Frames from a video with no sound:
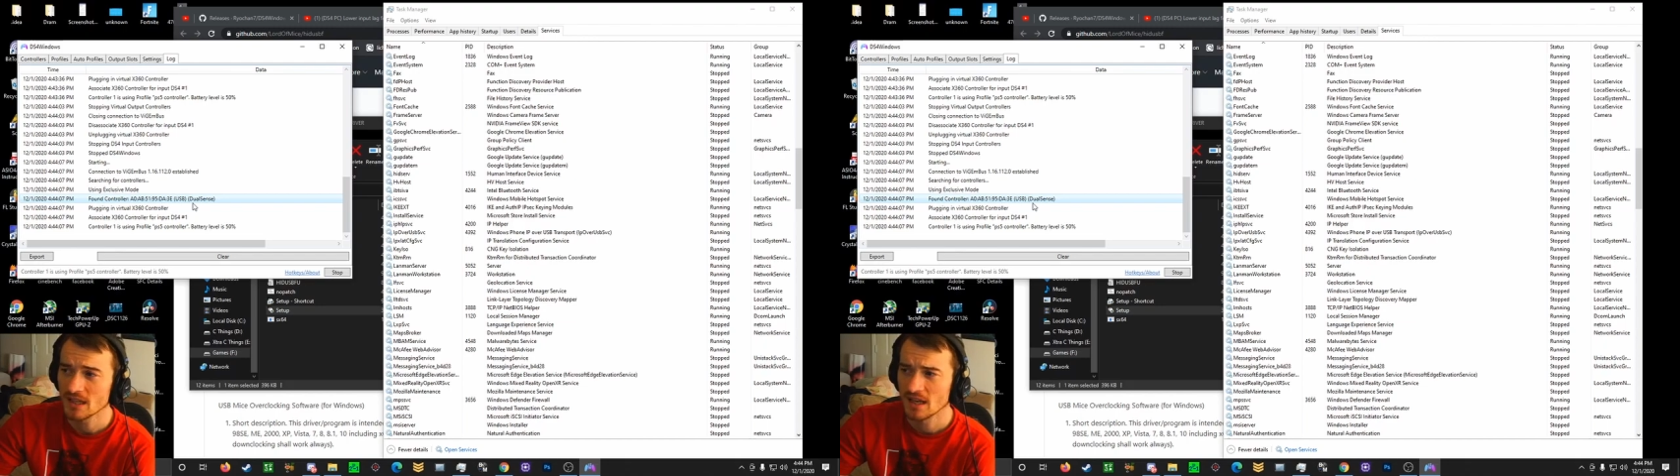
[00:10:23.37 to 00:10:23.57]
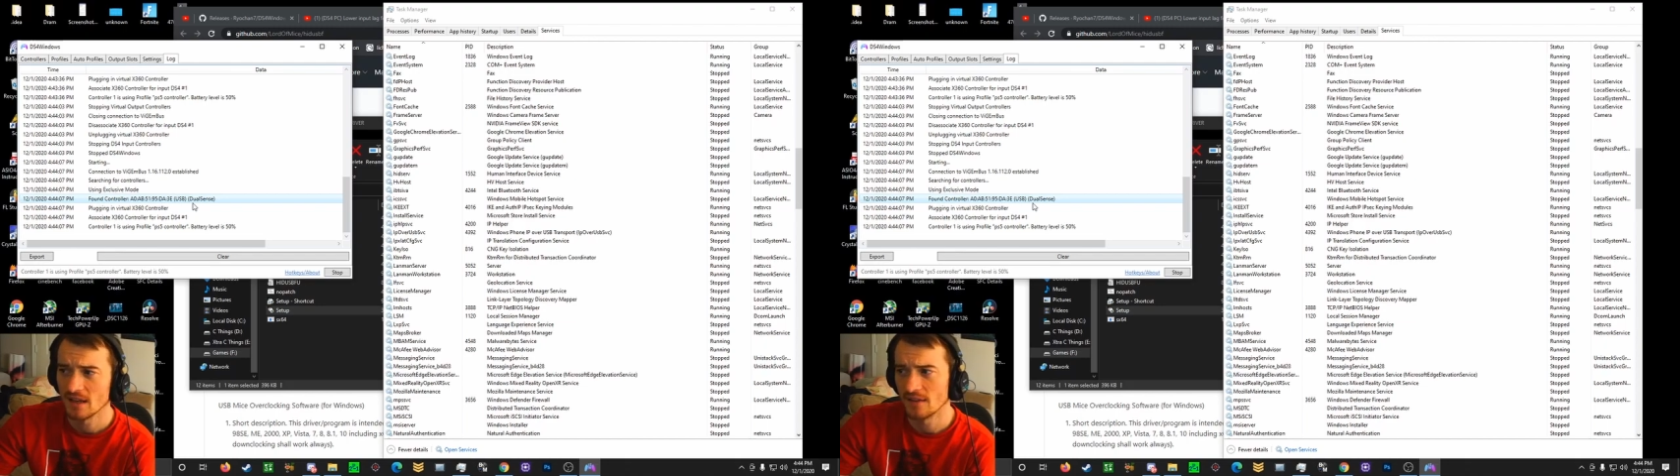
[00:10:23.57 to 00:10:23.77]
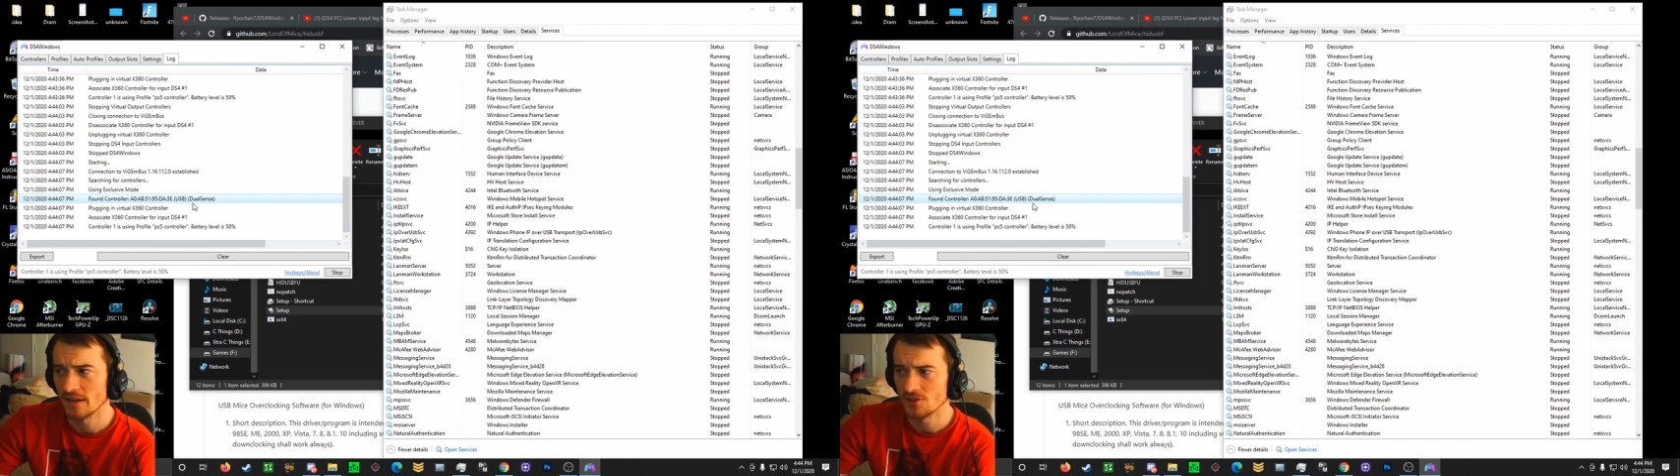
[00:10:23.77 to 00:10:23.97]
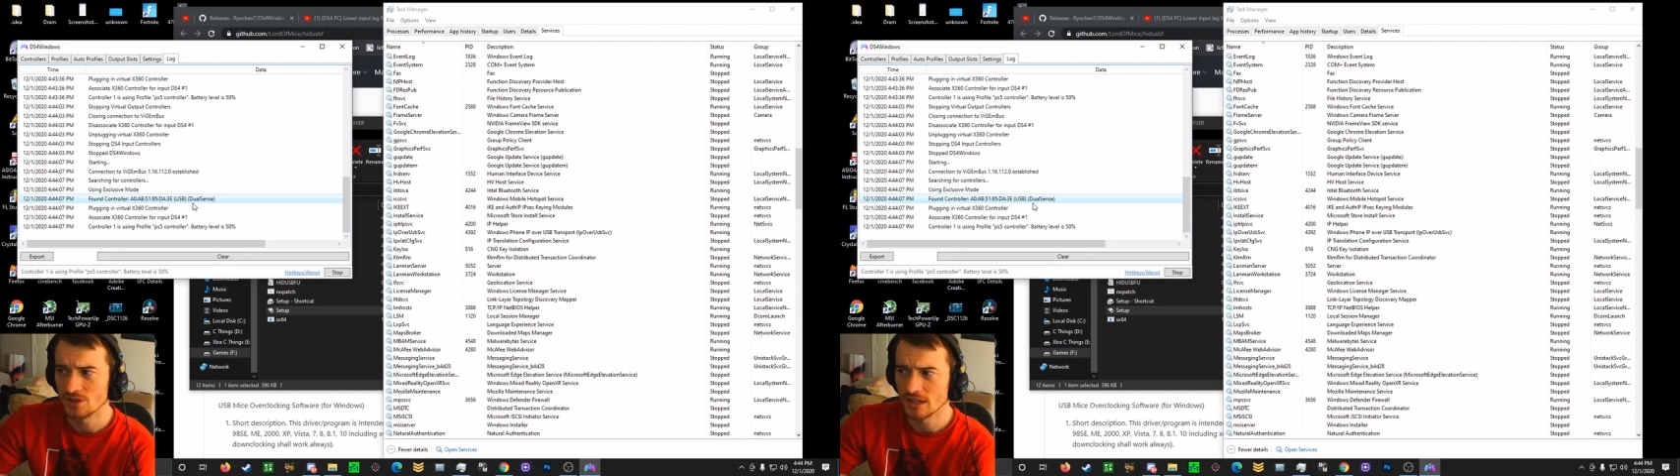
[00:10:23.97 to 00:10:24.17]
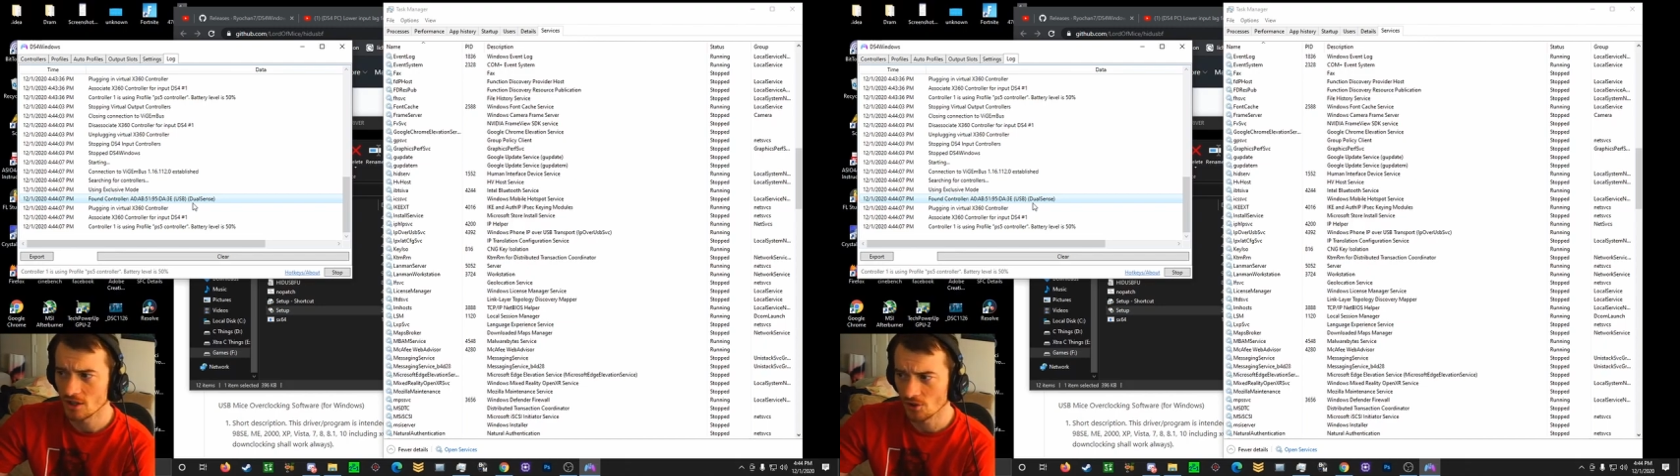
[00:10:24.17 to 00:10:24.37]
and that you need to
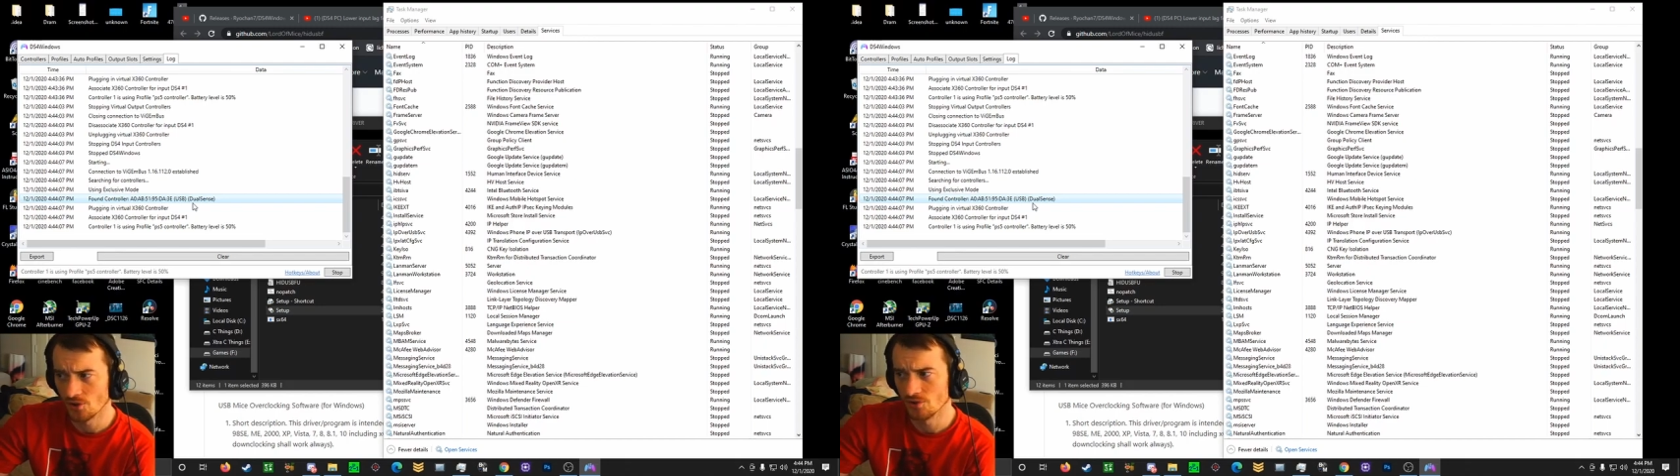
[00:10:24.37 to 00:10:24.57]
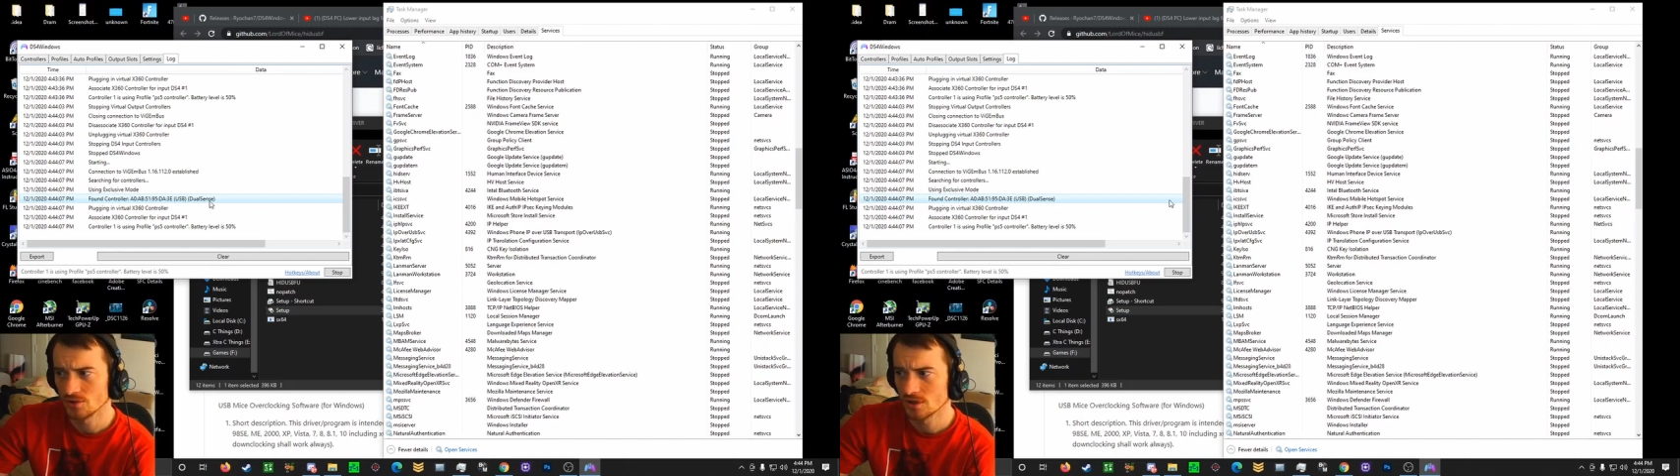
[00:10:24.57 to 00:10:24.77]
close.